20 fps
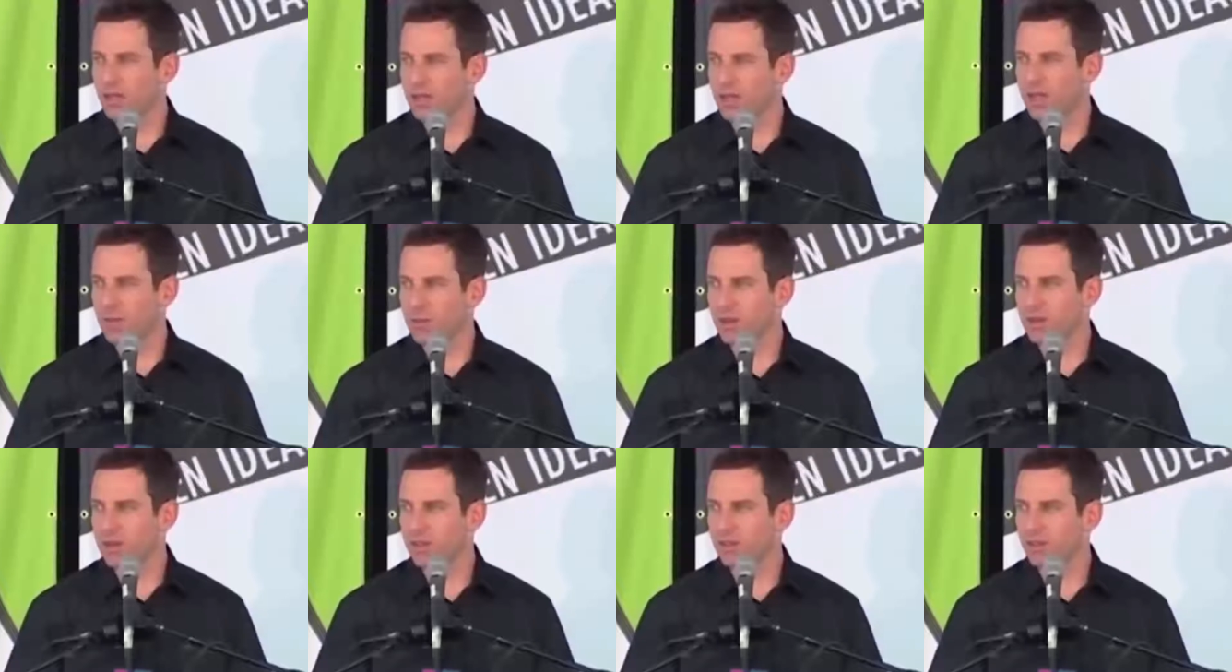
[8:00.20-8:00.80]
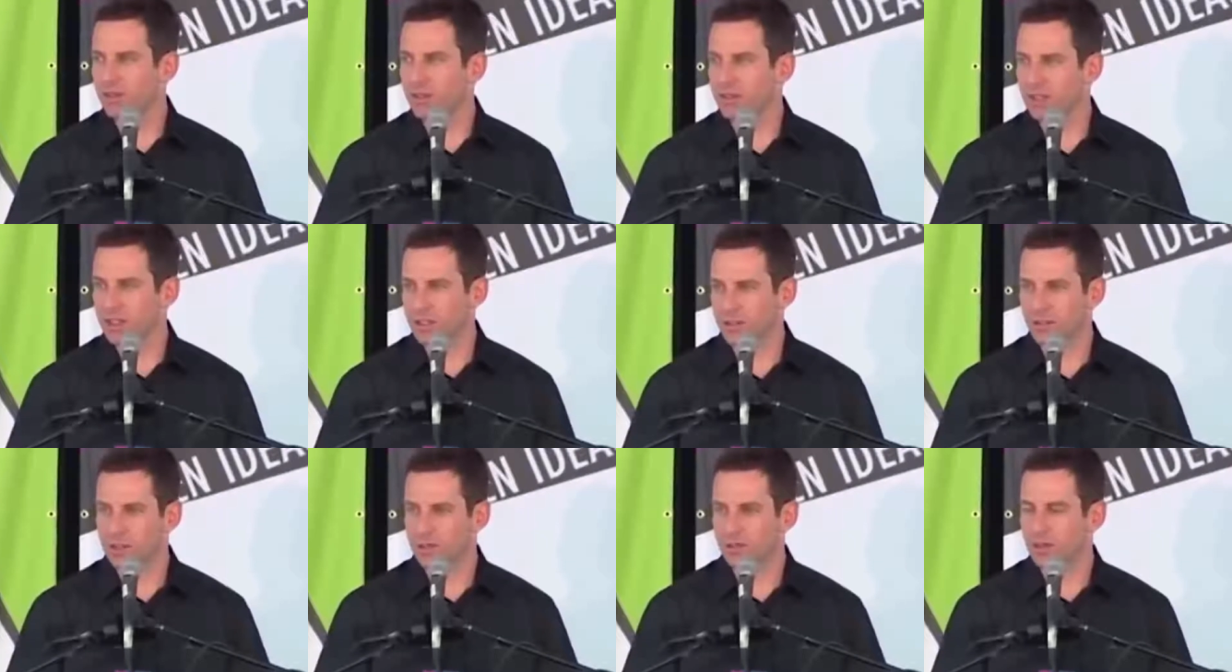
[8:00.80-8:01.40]
a claim in, his, in the
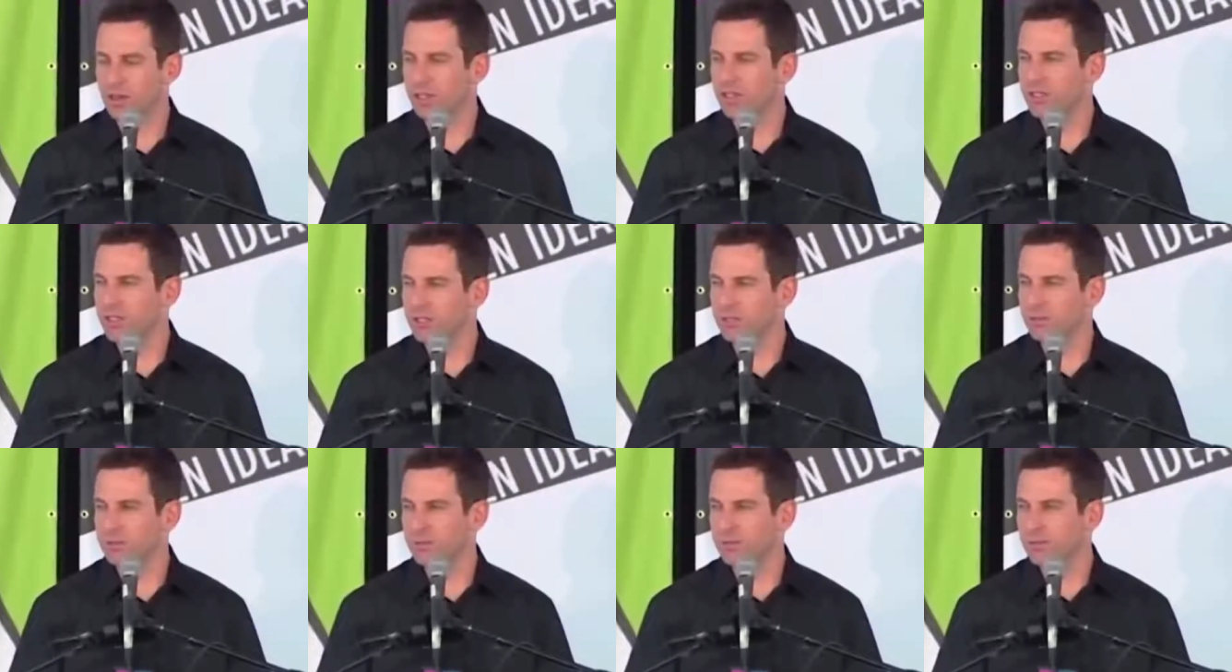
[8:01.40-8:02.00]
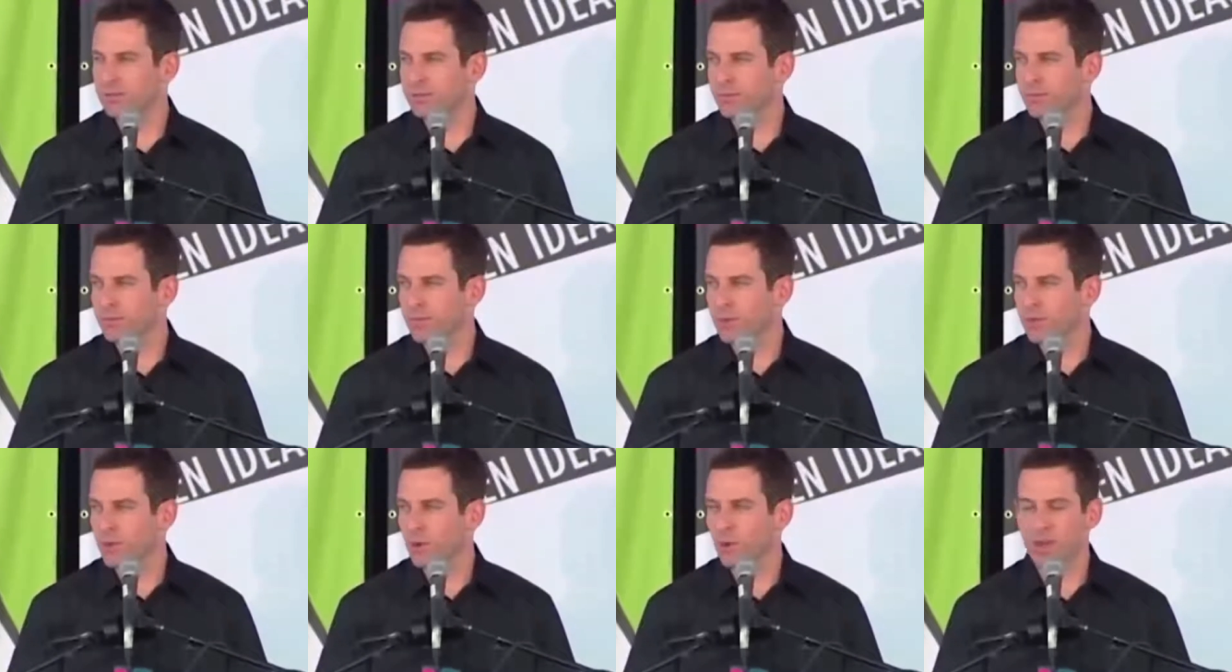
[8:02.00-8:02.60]
history of religion,
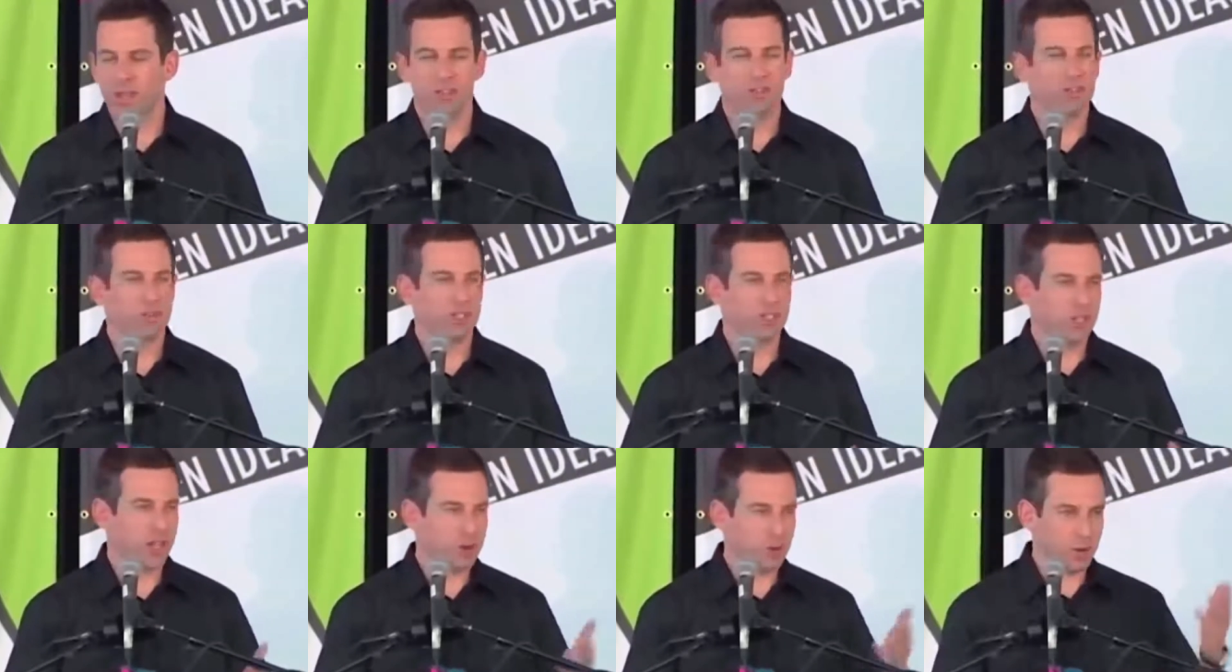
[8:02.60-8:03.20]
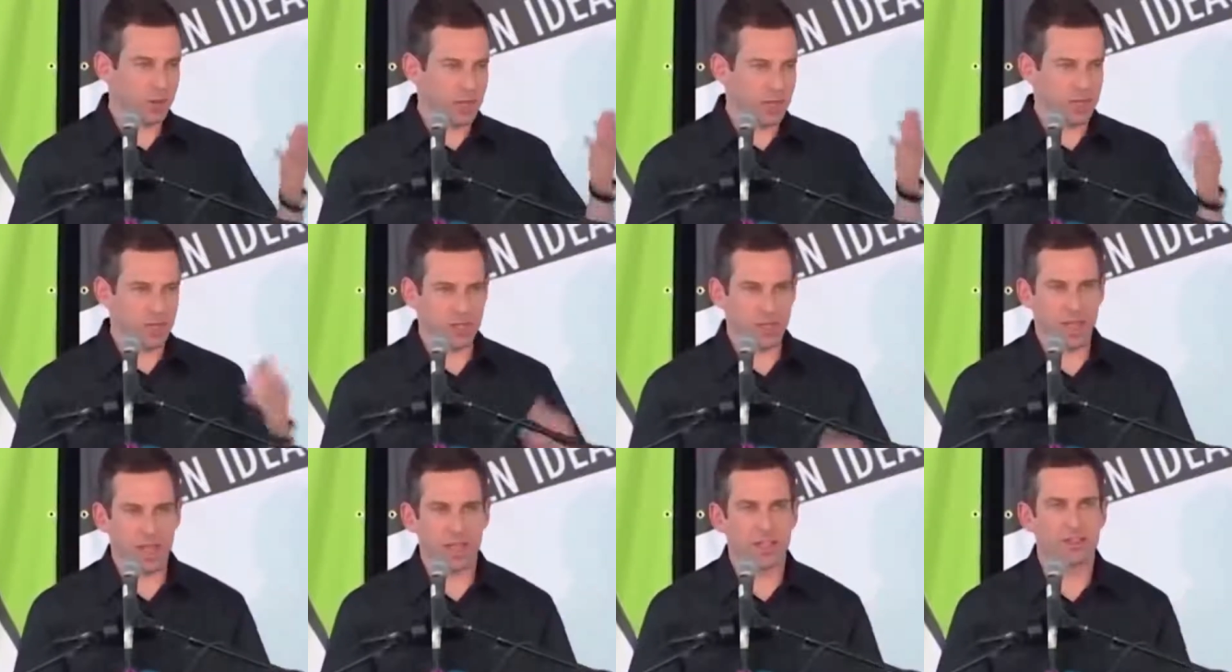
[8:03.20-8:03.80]
or in history generally.
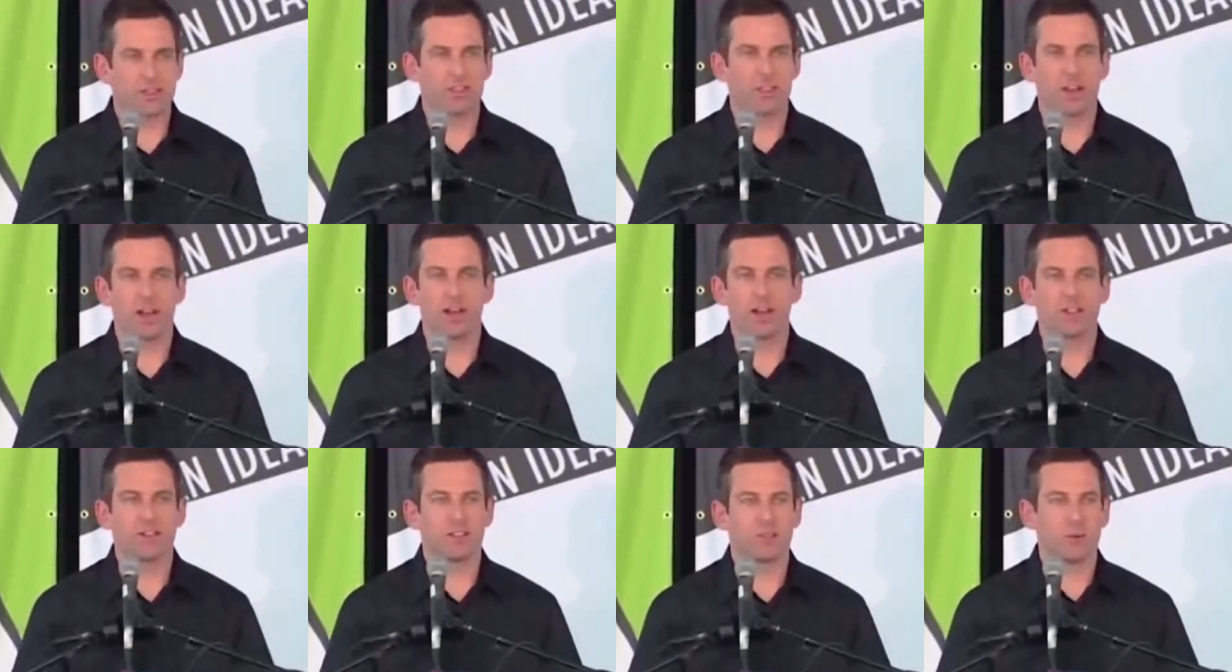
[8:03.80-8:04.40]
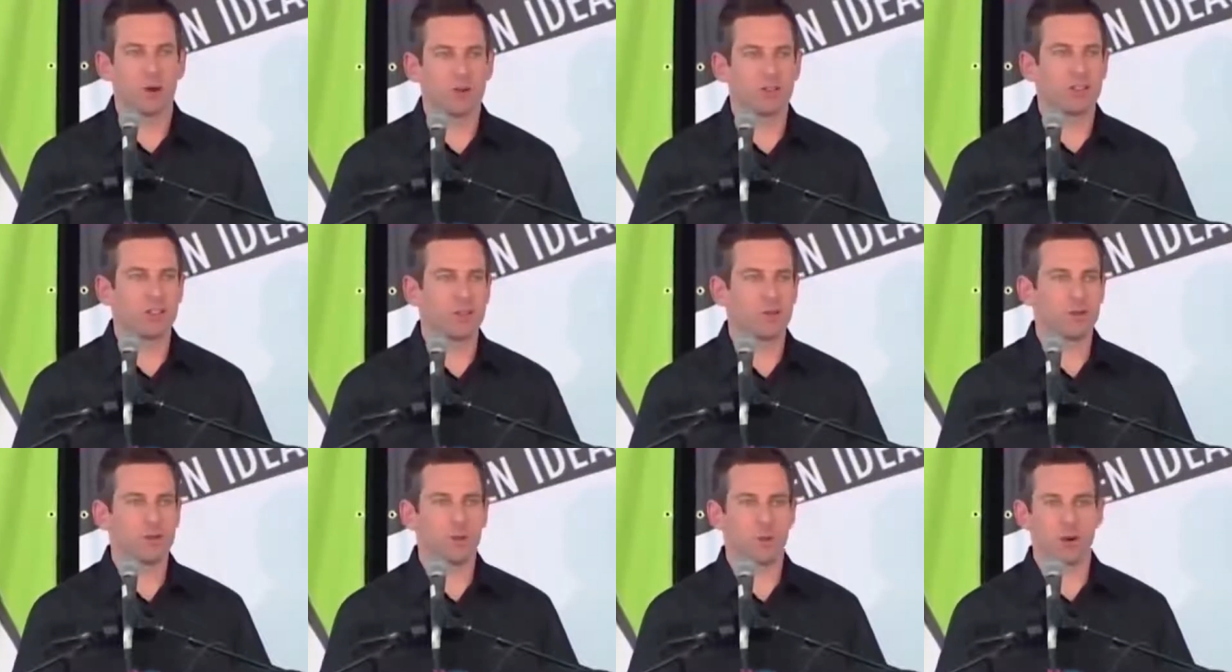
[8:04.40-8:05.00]
Genghis Khan supposedly
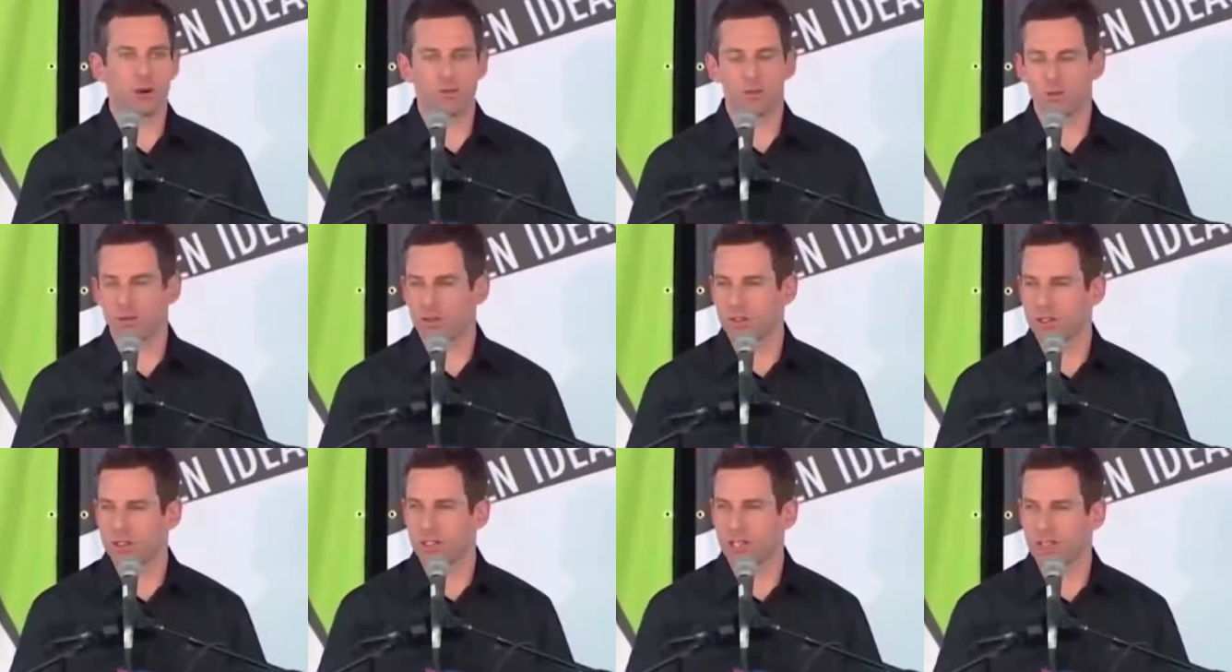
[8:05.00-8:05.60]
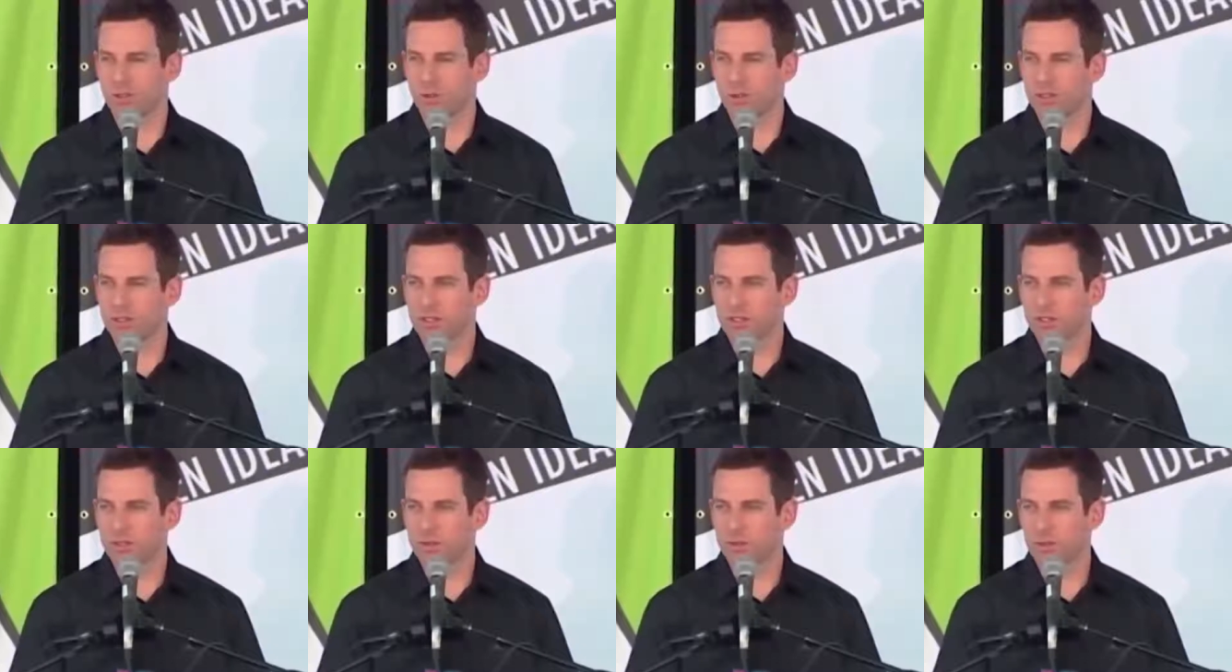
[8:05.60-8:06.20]
was born of a virgin, as
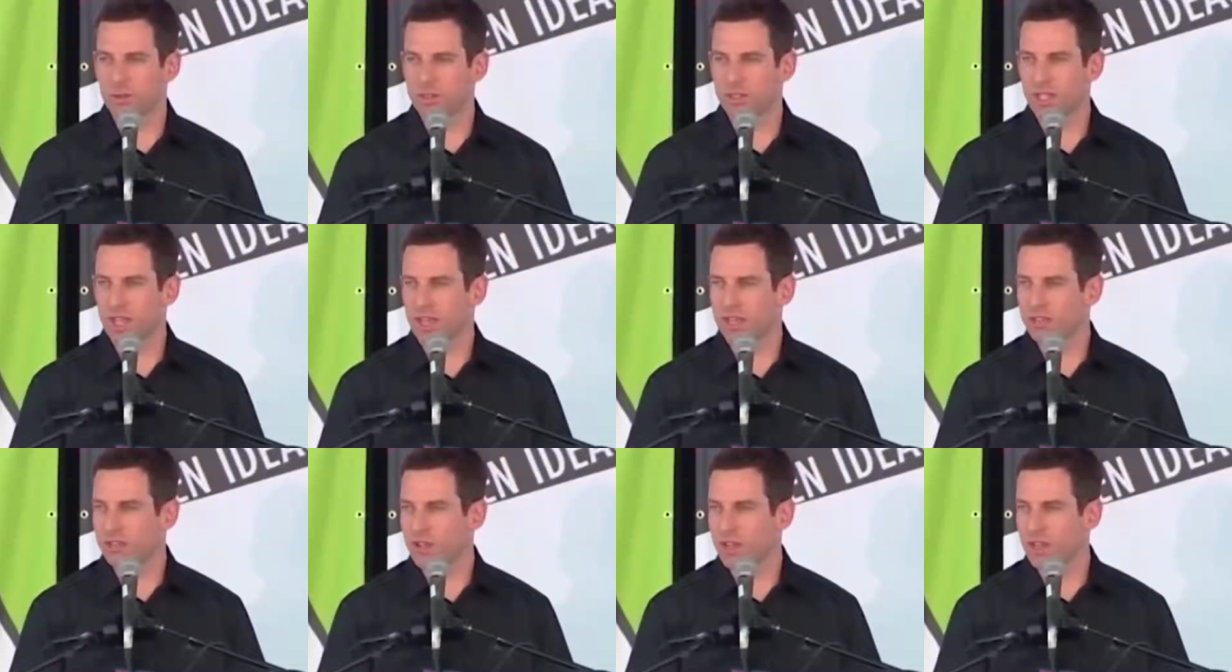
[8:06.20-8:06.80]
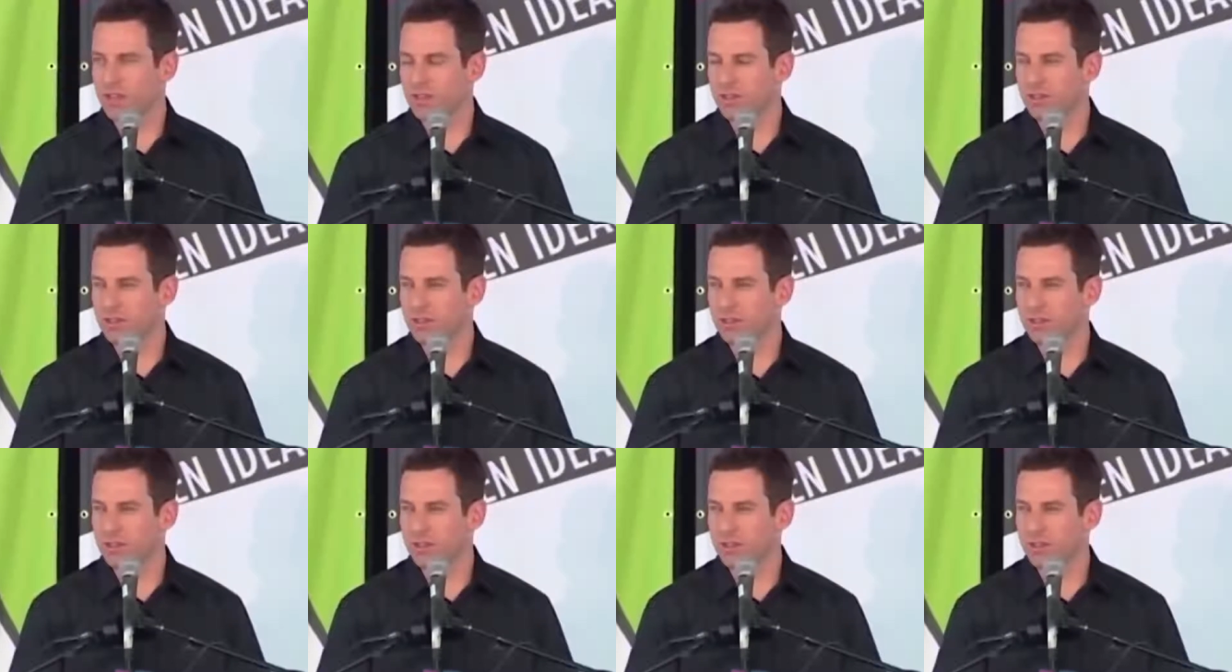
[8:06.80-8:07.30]
was, was Alexander.